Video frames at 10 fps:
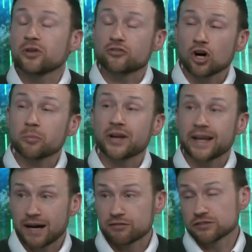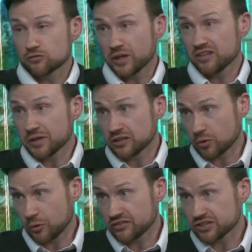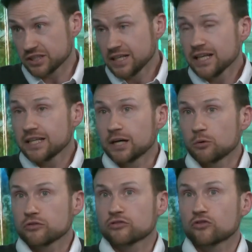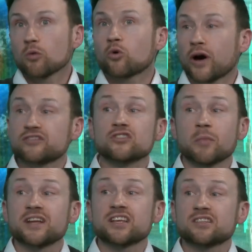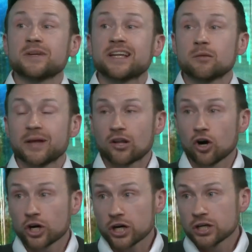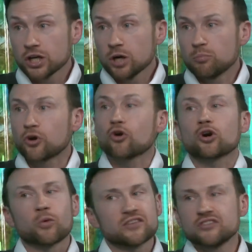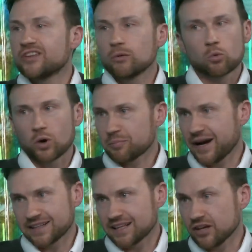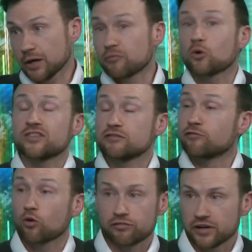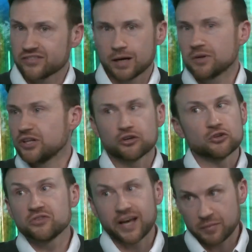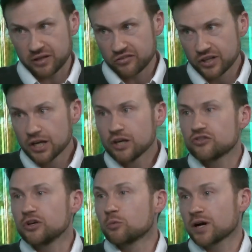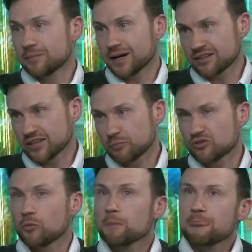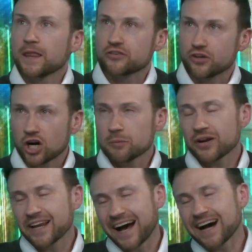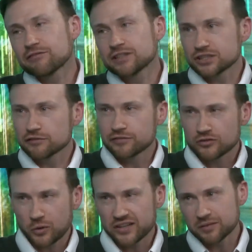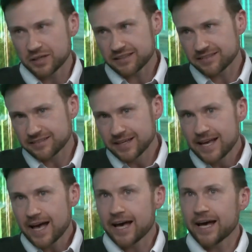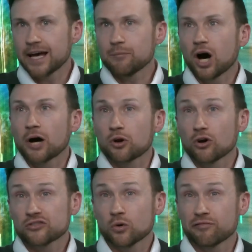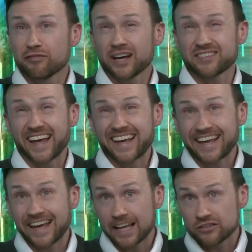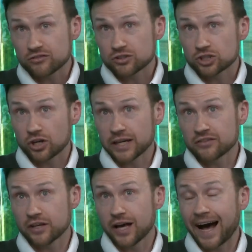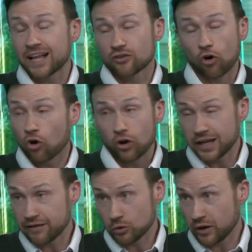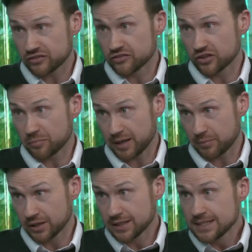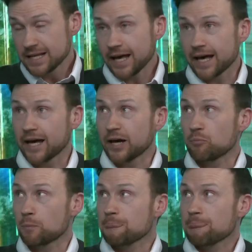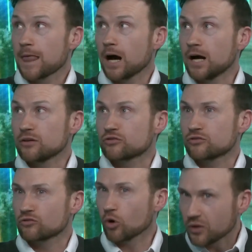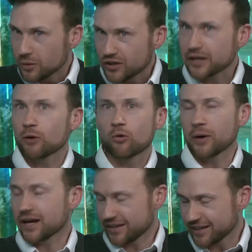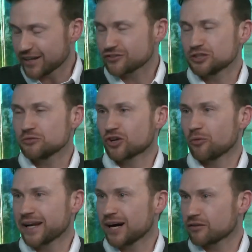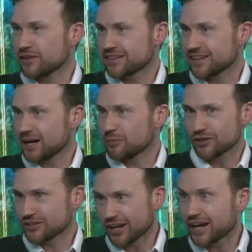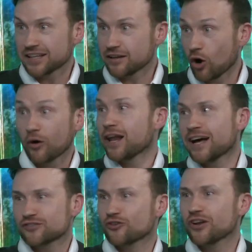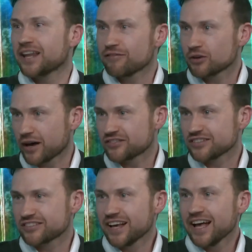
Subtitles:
talk about an average of 20 minutes per question. Now, some questions might take them a little bit longer, but other questions, they will work back that time. Question 4, for example, you could do in 10 minutes. So you'd work back the time. So you're talking about an average of 20 minutes. I would also advise against trying to answer all 11 questions on the paper. Sometimes I get where when I hear students coming out of an exam and they're delighted that, I answered all 11 questions,